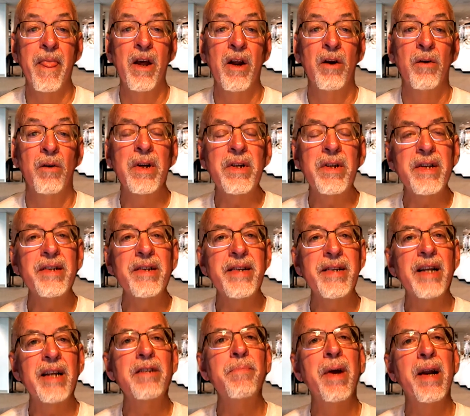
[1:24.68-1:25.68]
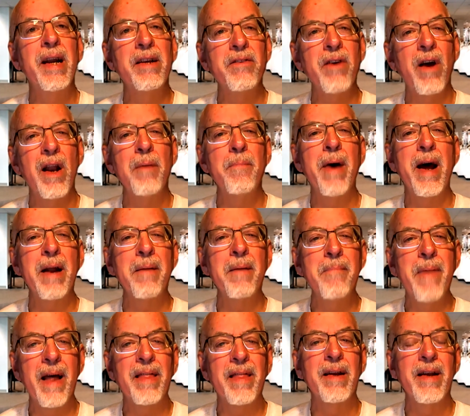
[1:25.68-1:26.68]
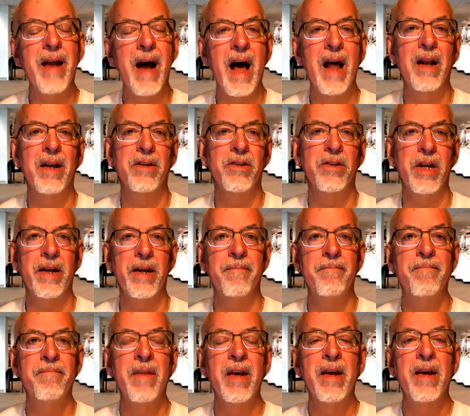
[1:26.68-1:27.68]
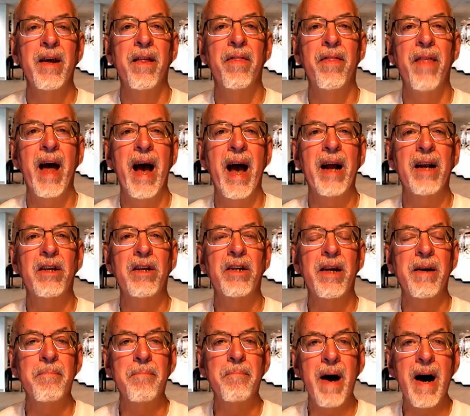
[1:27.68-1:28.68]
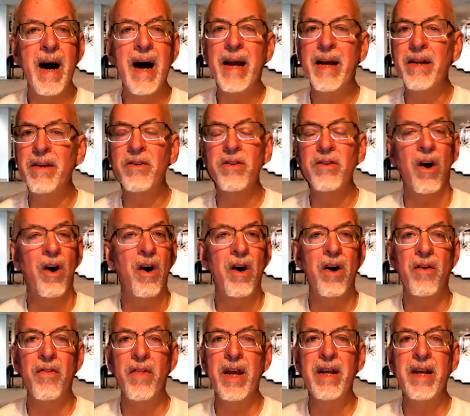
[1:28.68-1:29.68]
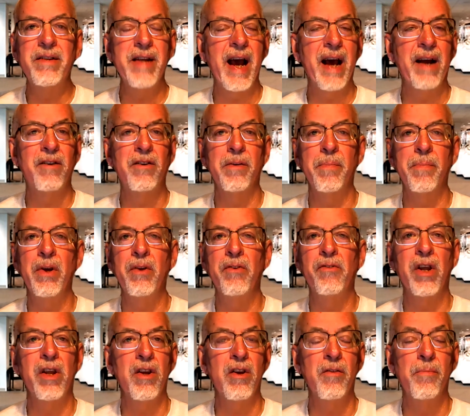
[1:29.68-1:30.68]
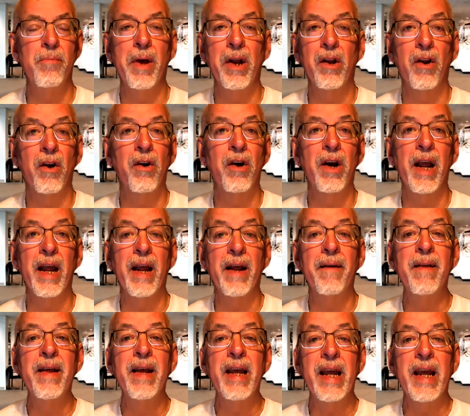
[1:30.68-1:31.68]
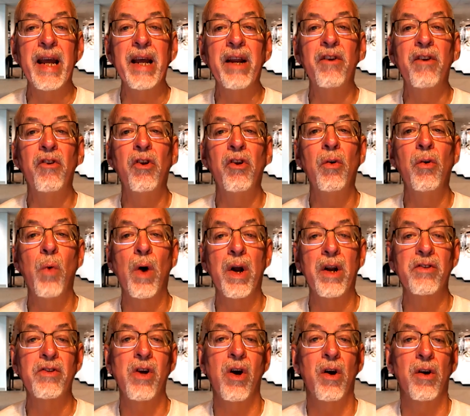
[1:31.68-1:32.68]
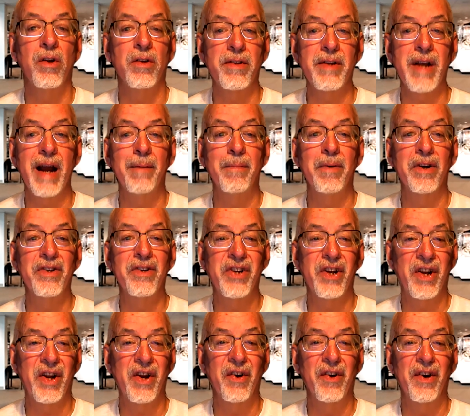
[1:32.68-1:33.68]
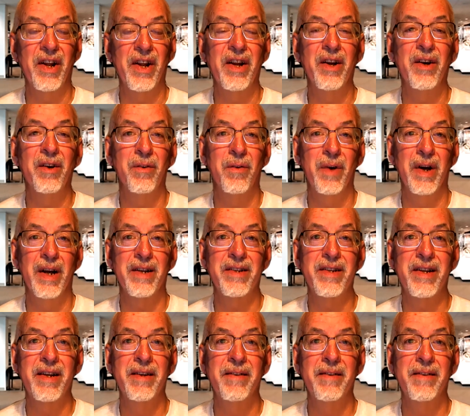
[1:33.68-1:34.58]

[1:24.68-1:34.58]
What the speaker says: Risk assessment is all about a methodology that combines all these attributes that you've been learning into what is called cybersecurity risk.